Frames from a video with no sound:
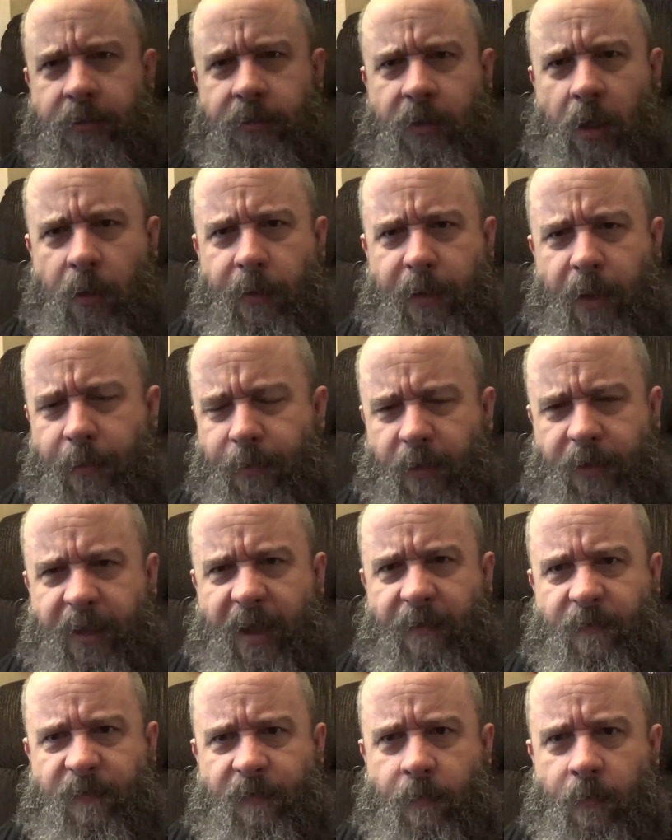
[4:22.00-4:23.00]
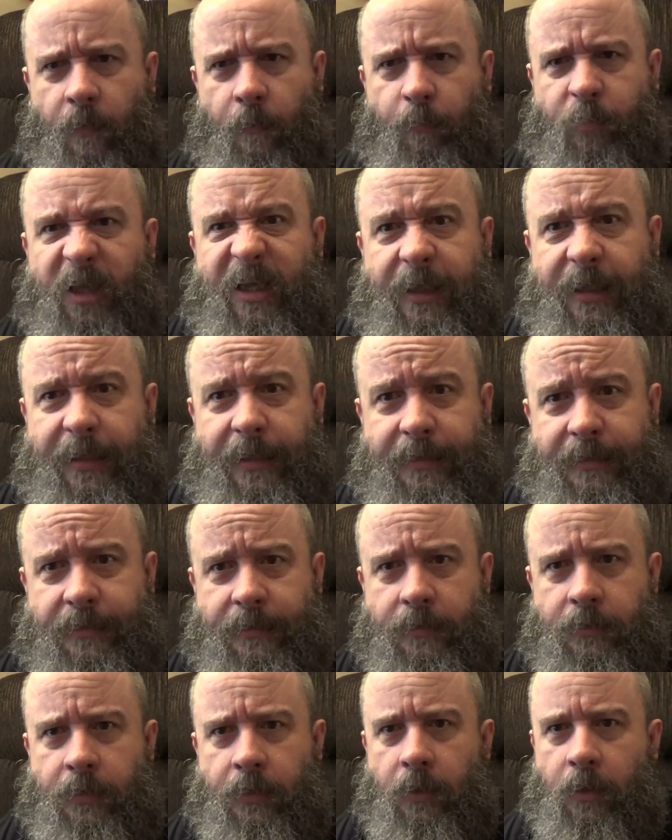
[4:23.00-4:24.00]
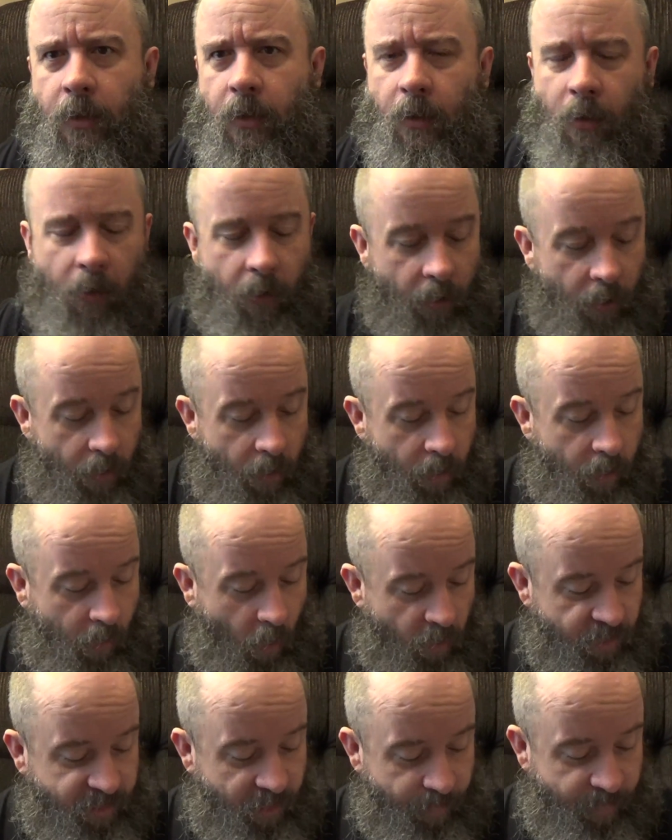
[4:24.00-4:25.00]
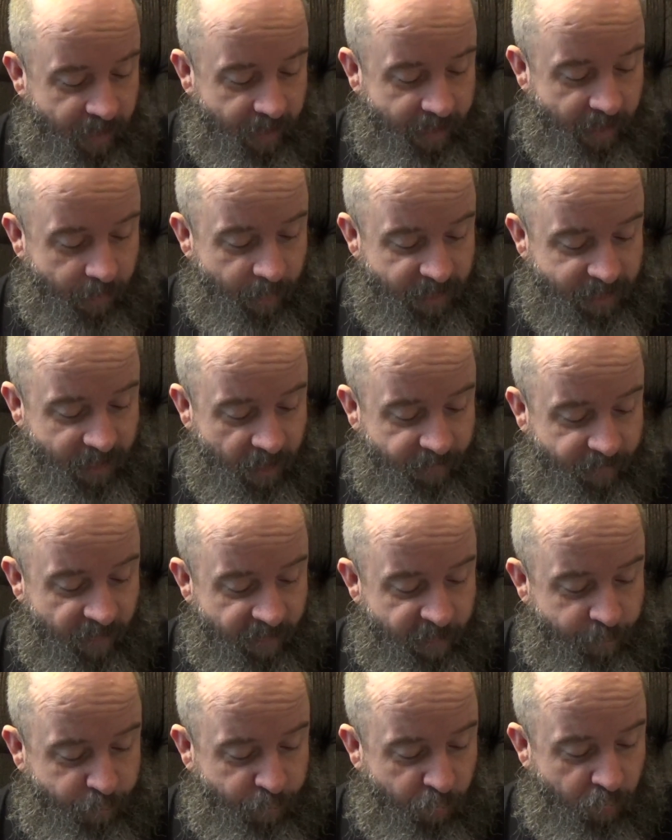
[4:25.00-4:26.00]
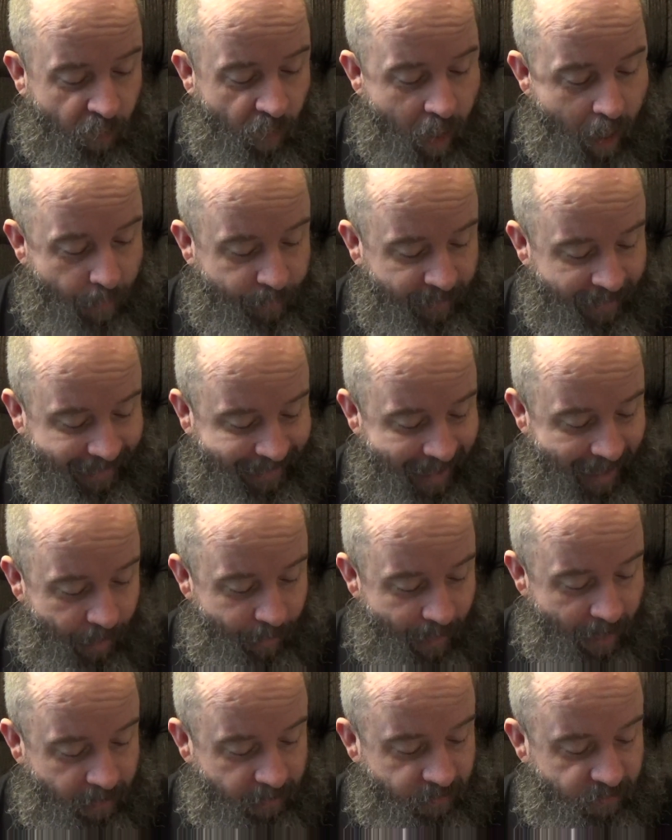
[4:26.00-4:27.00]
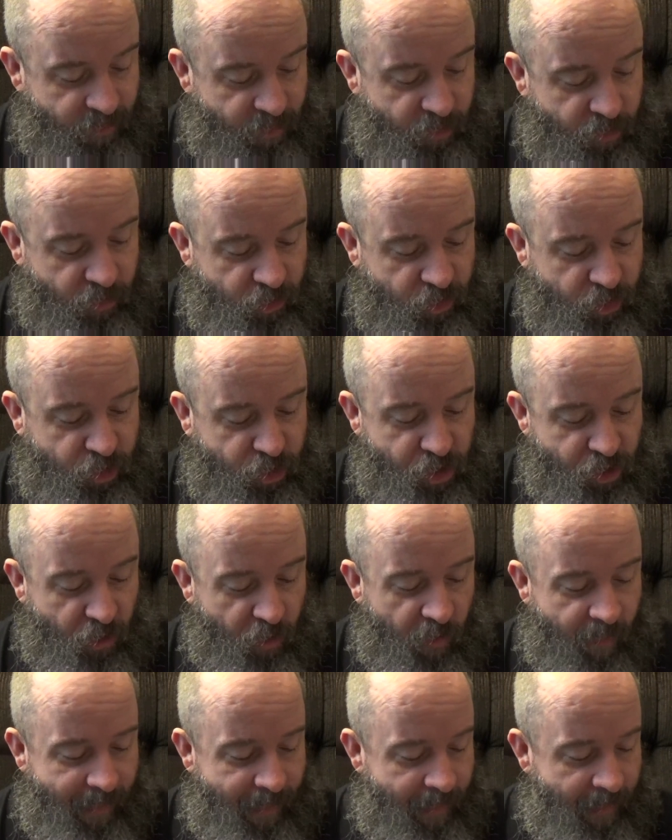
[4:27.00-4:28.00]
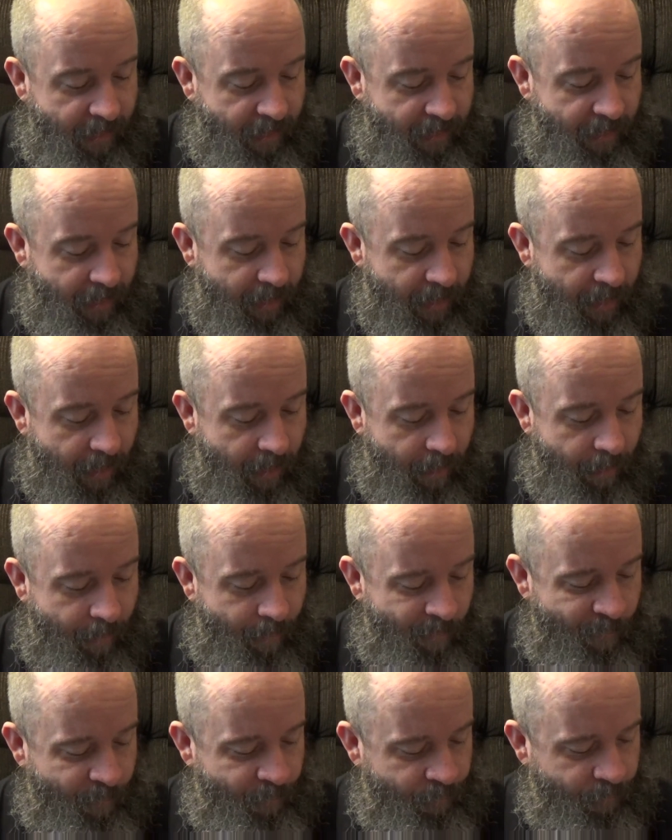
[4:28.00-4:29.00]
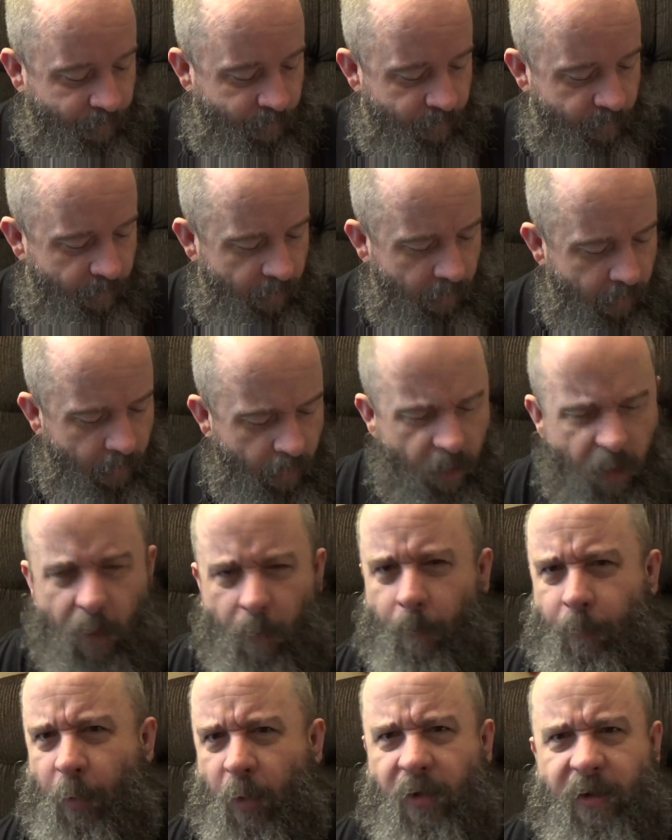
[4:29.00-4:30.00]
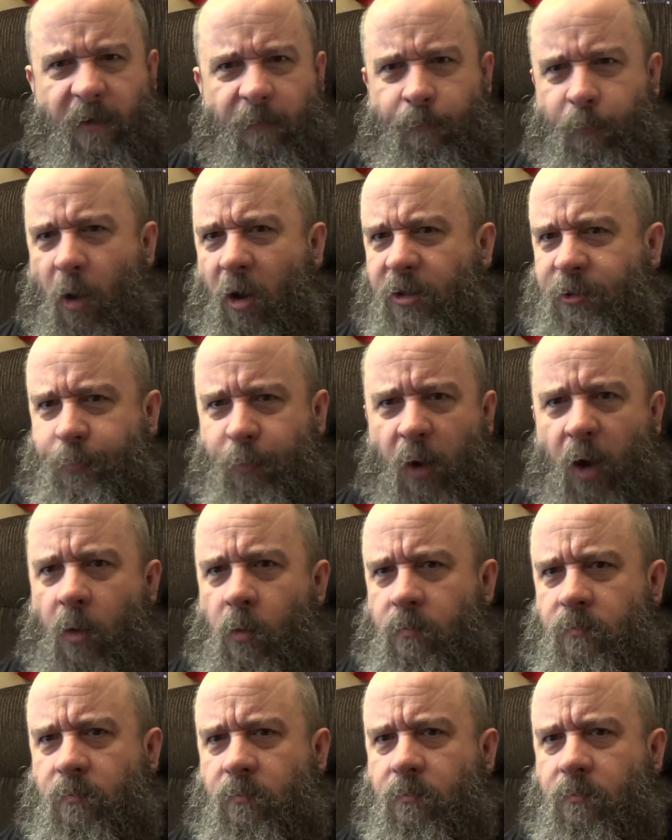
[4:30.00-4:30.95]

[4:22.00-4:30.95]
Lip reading: in all the other kits, please? Of course, I'm thinking to myself, this probably came out during the burning of Prospero.